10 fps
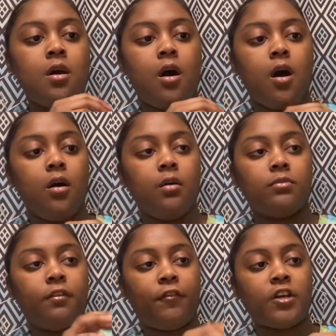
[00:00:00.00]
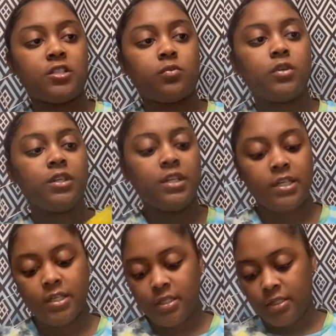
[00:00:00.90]
The first one
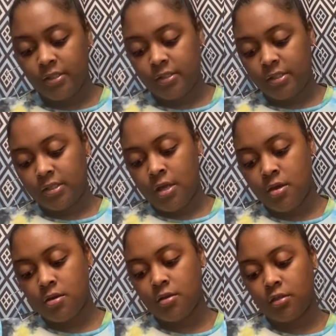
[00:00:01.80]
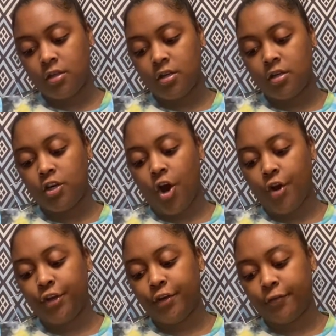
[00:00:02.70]
is the
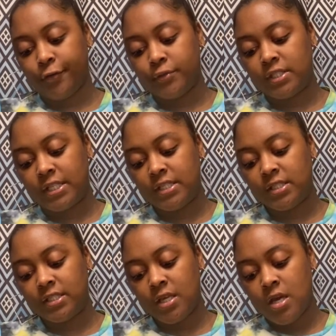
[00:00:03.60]
Garnier Fructis.